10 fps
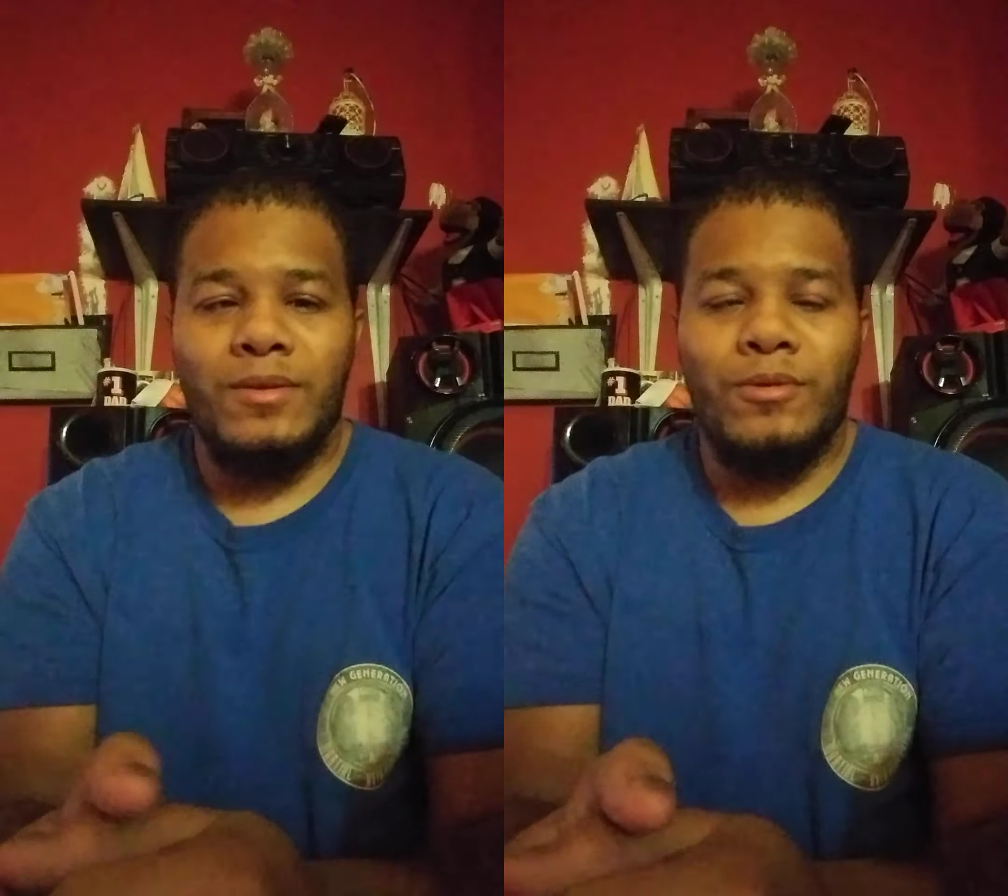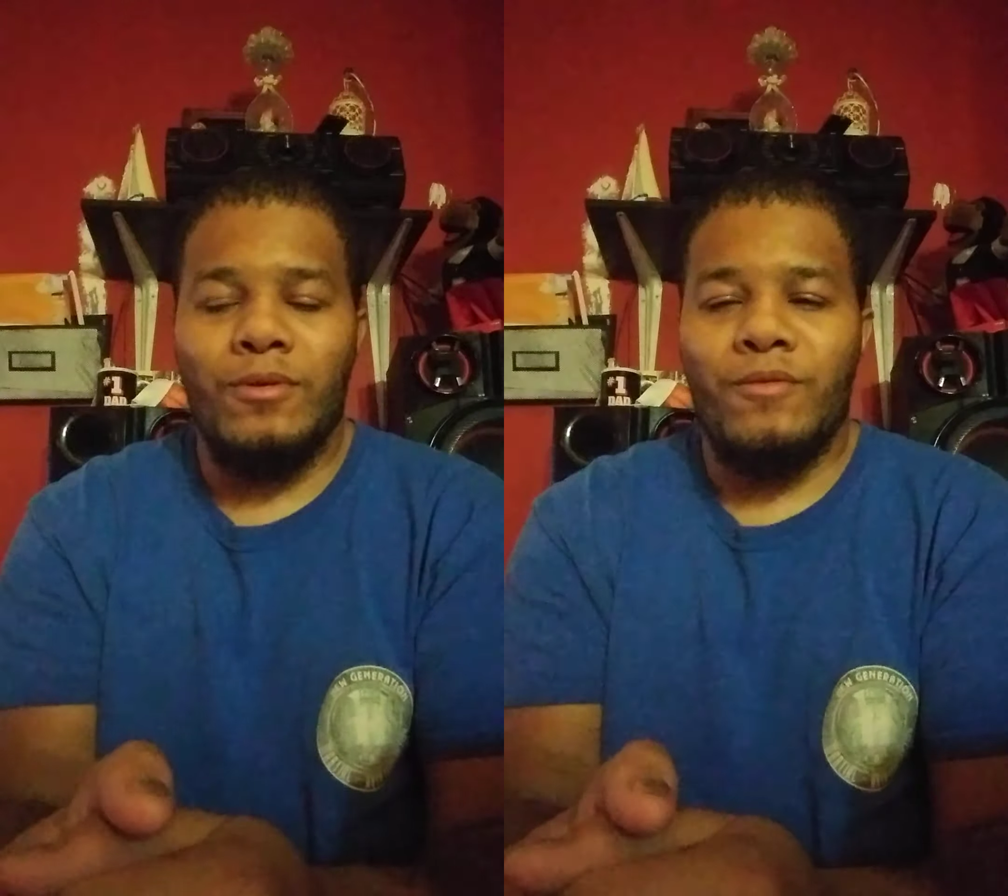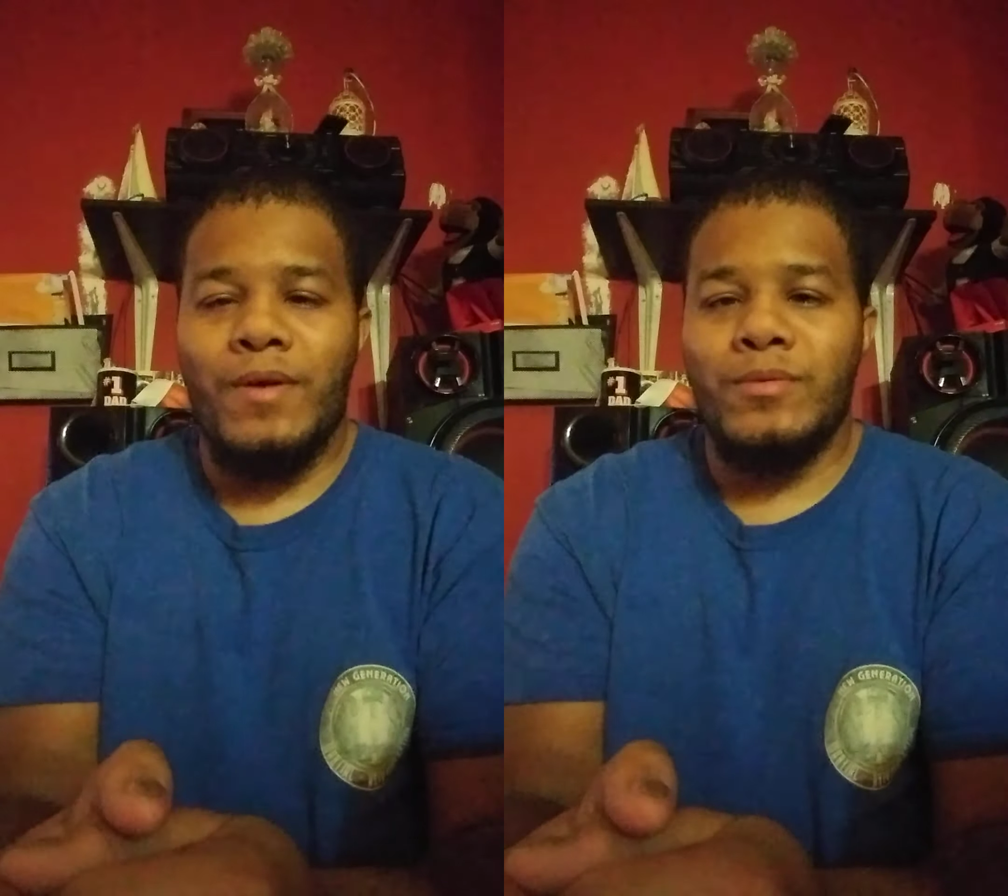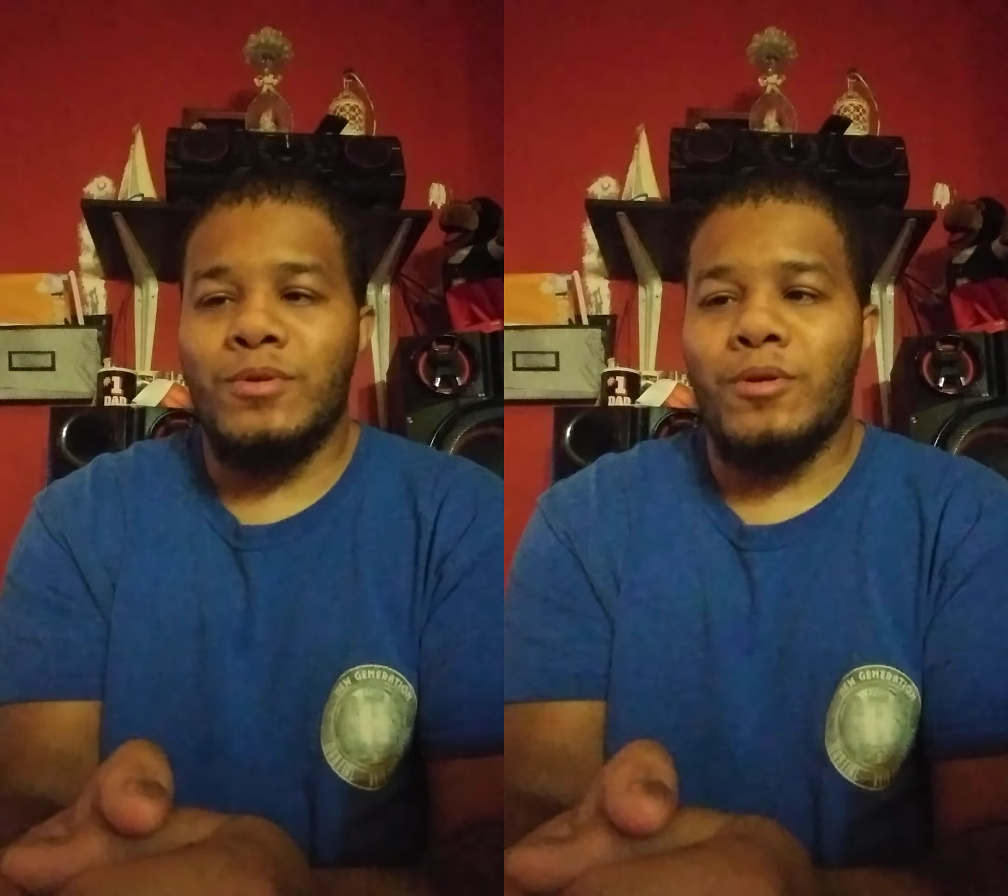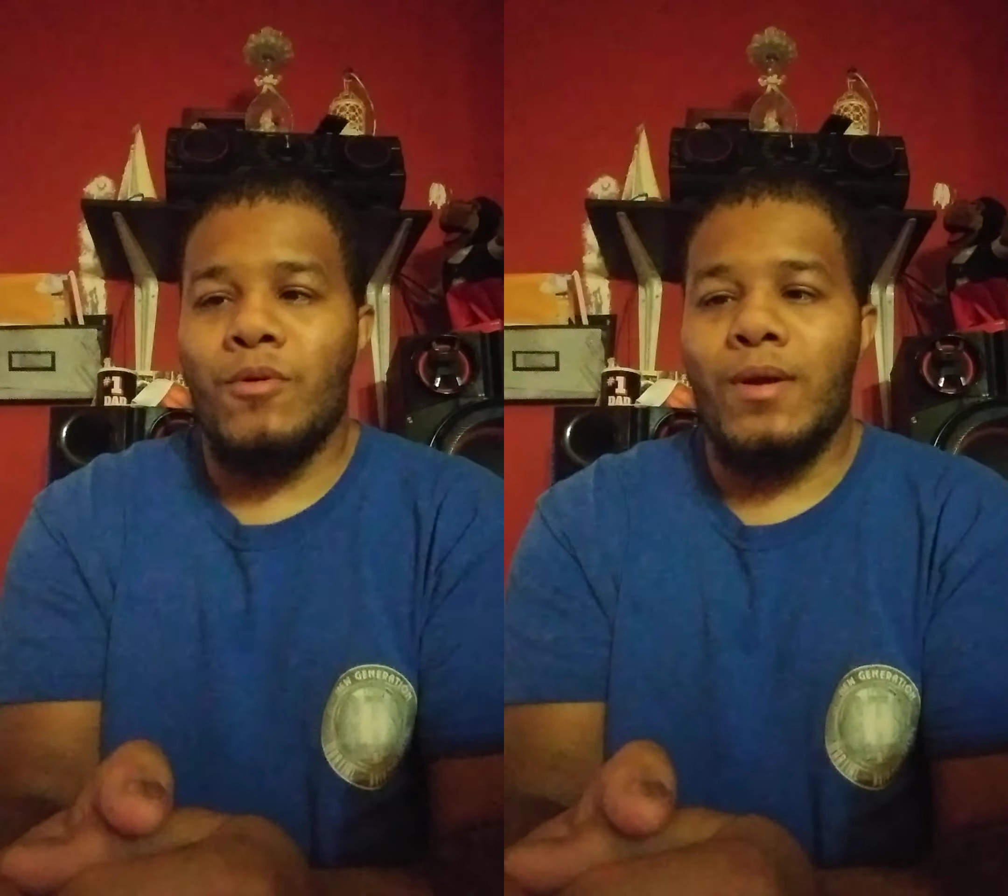the fight was
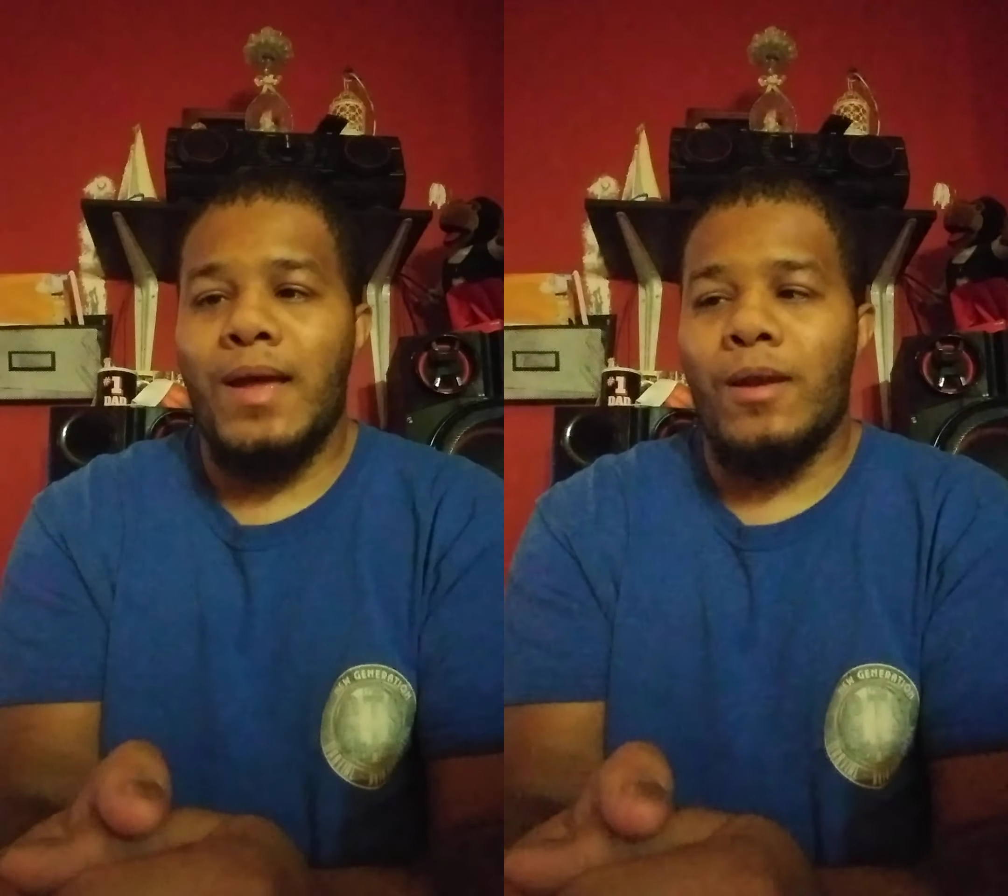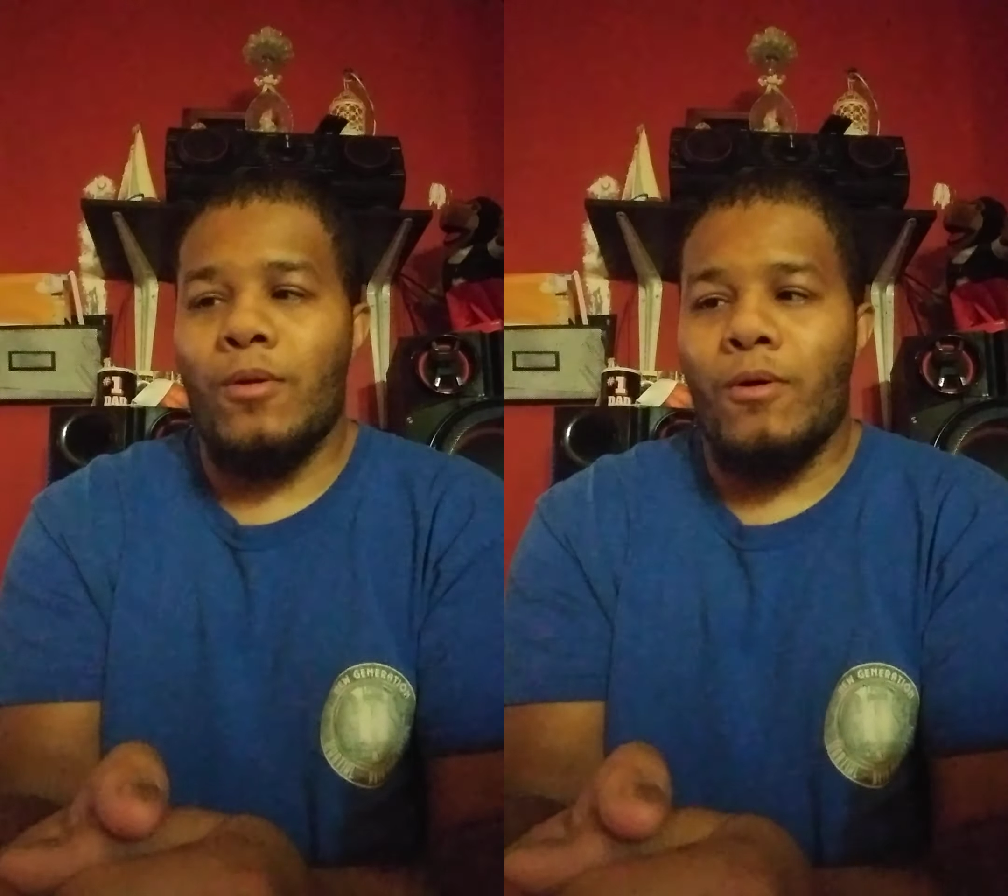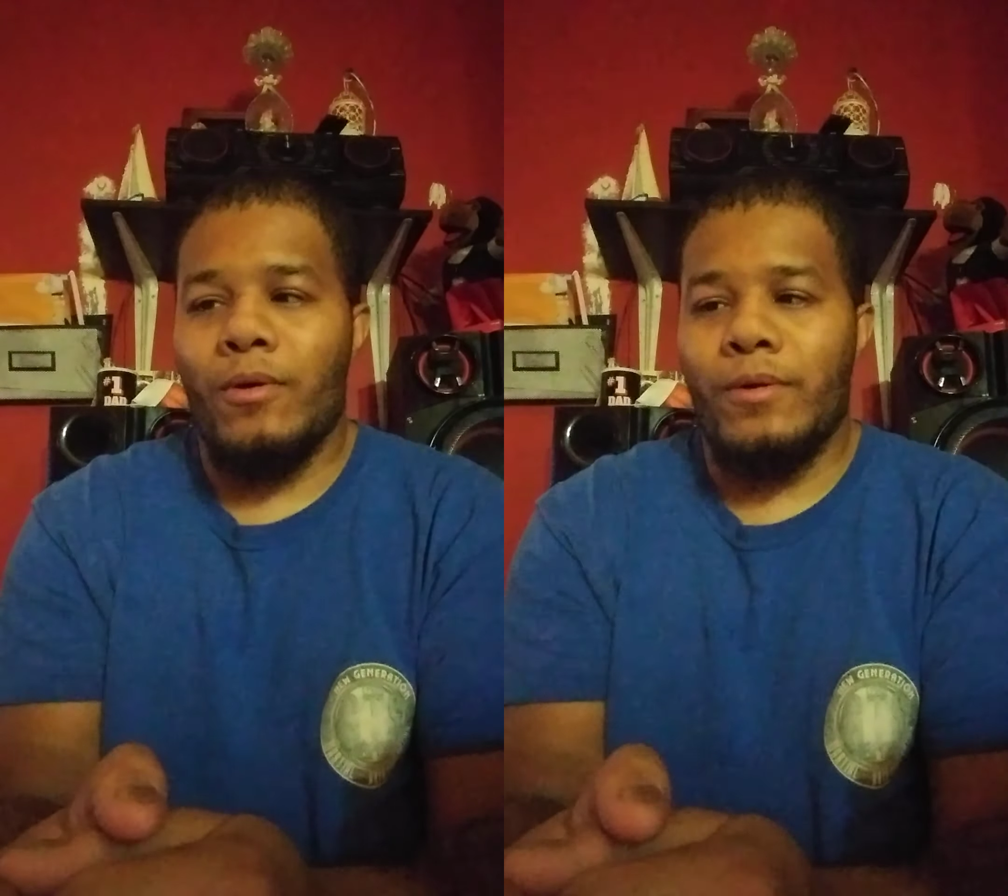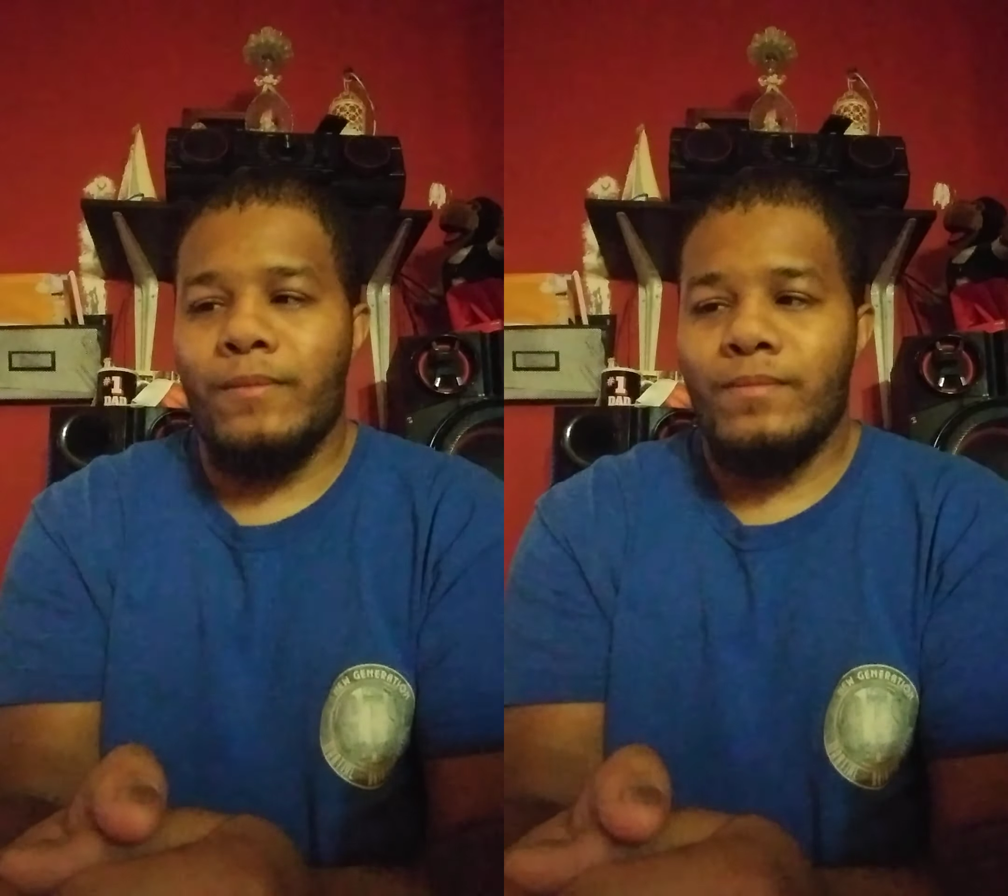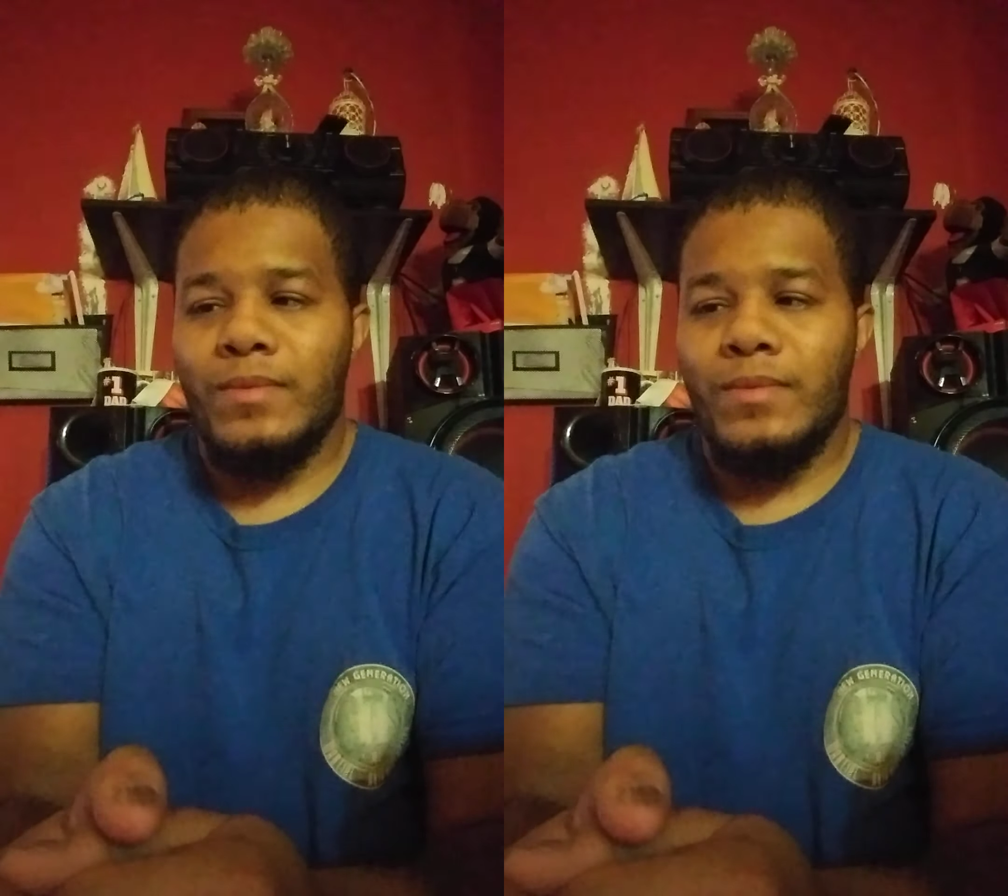going to go a lot longer.